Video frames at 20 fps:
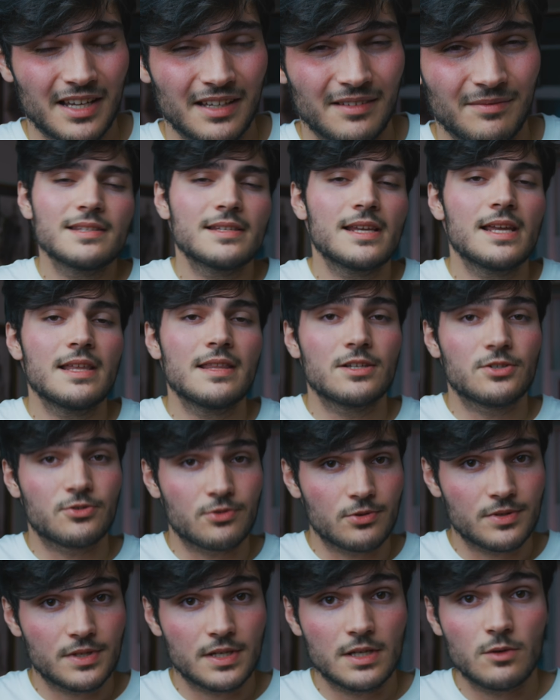But let's say that
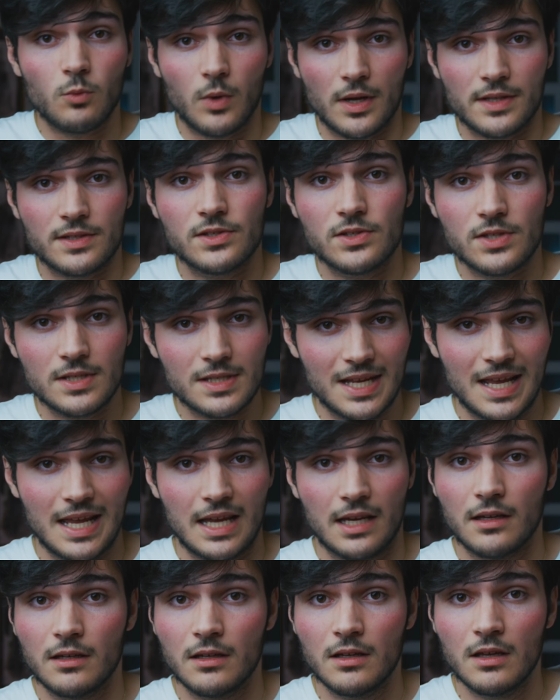Drusi wants to
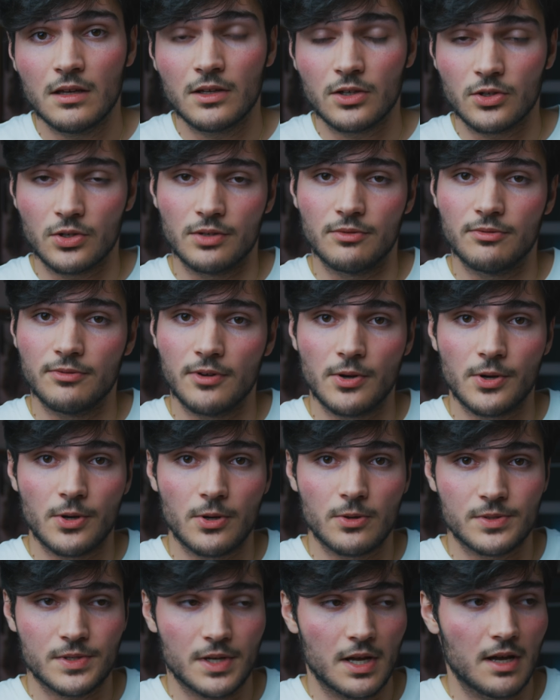take good
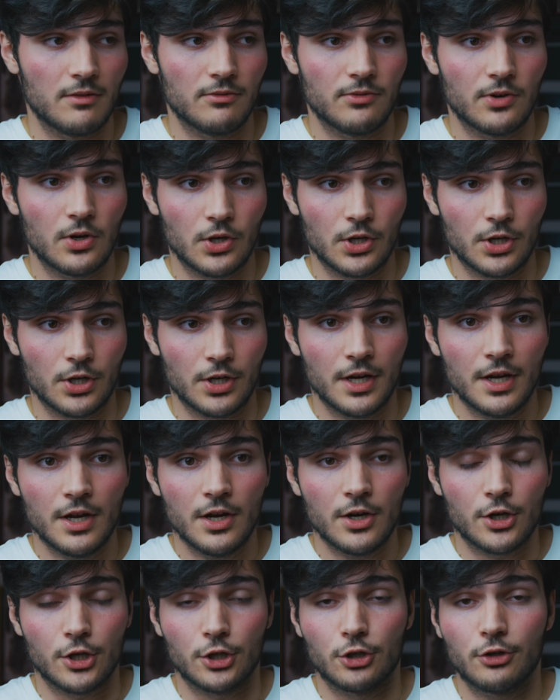photos of her
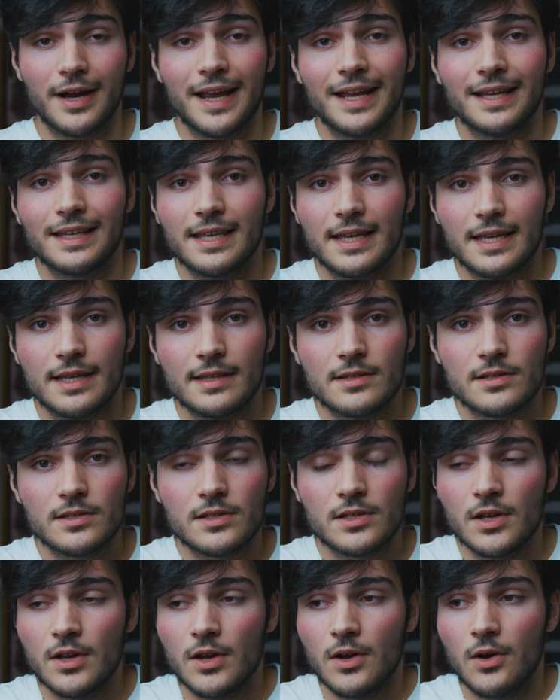grandkids